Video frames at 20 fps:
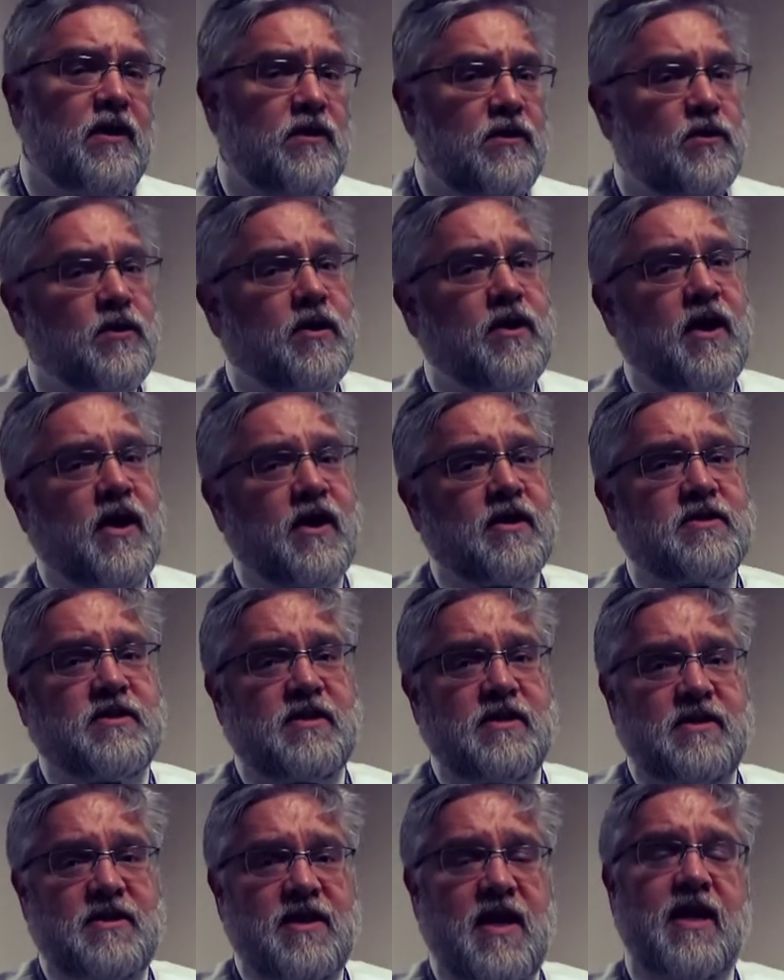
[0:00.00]
You can
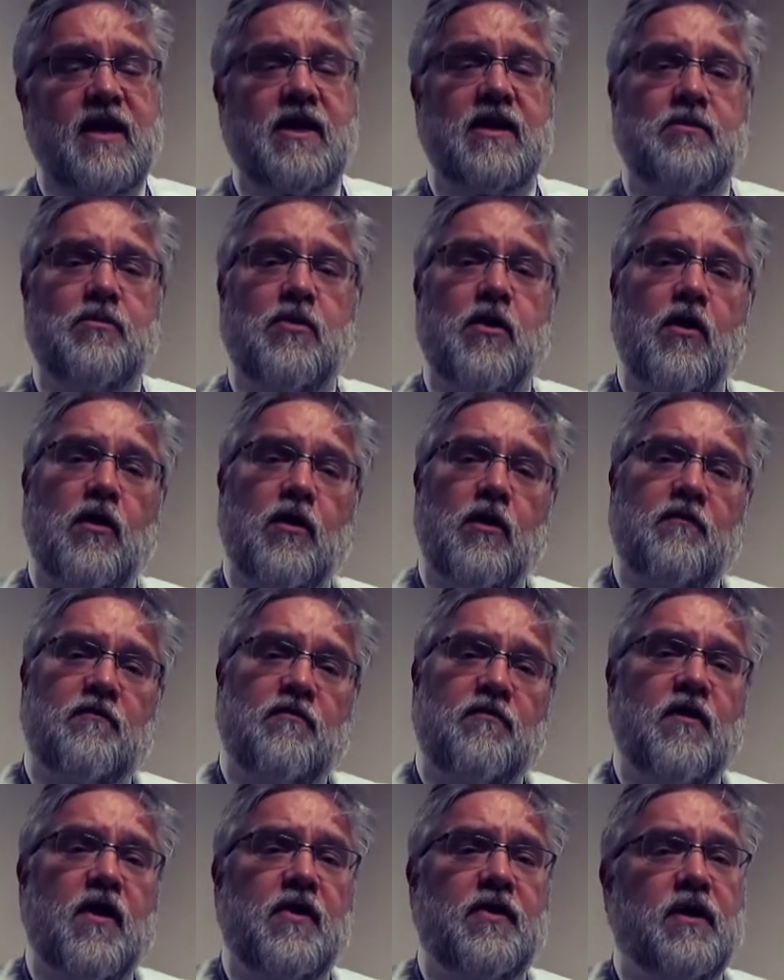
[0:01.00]
actually take it apart and
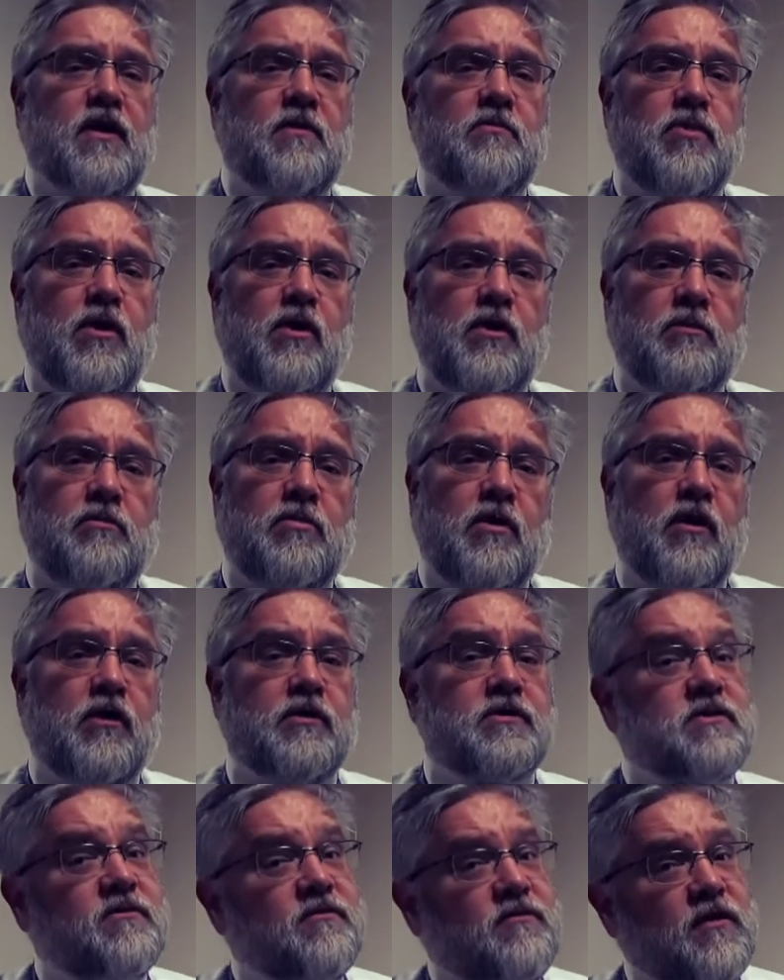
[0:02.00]
find the component
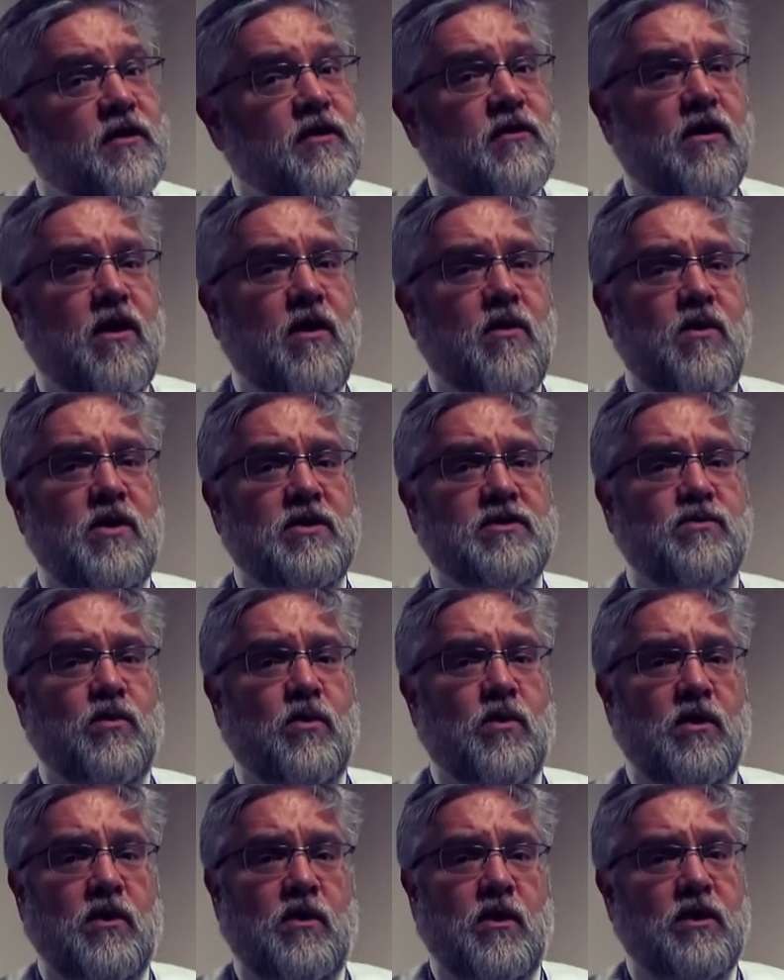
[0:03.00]
parts and figure out
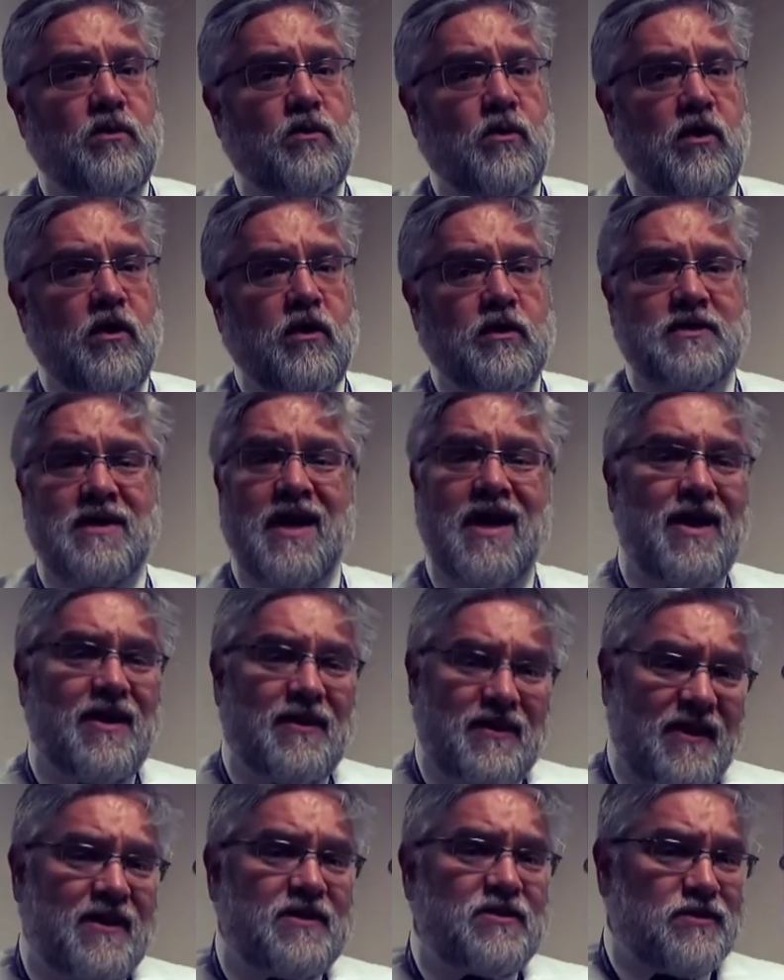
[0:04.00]
what works.
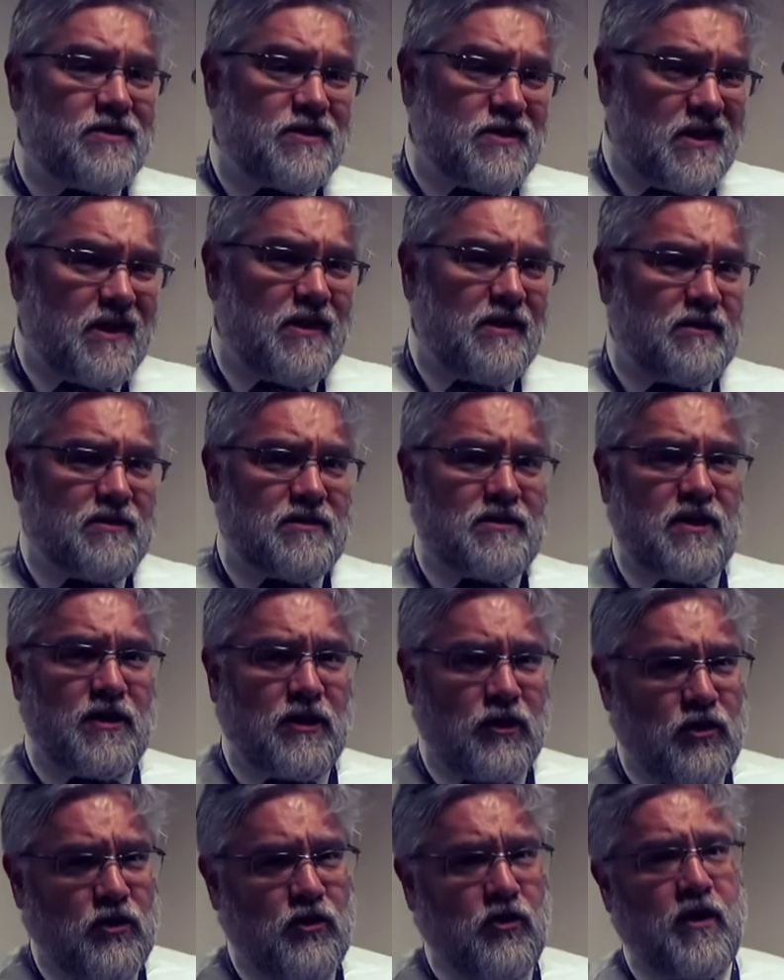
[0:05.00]
These are skills that
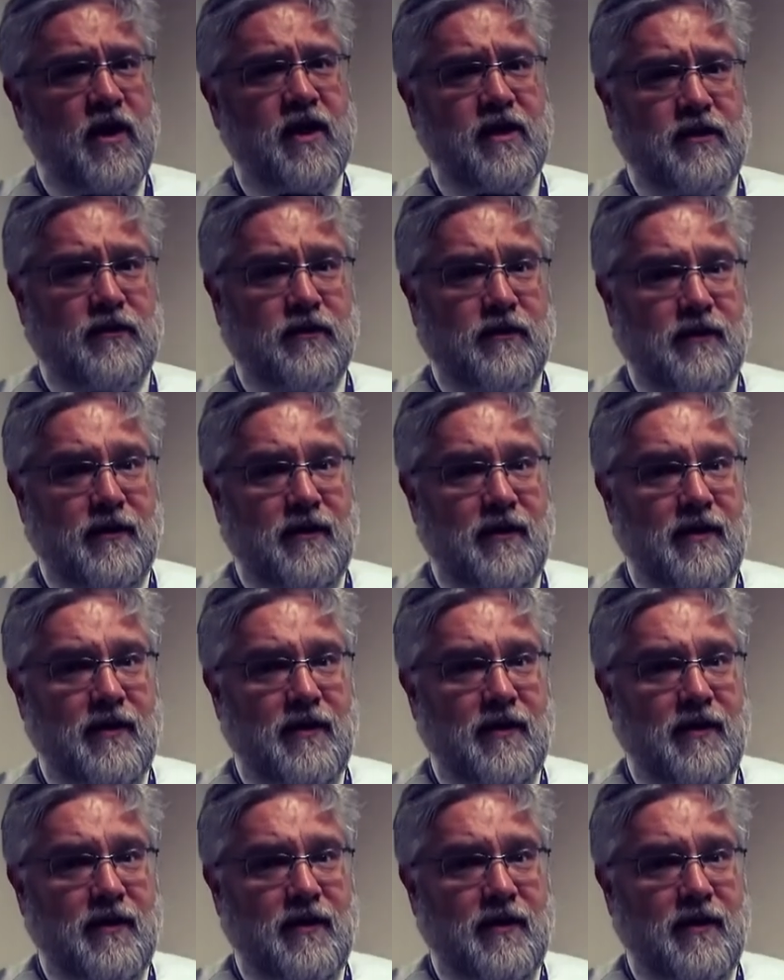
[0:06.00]
are critical,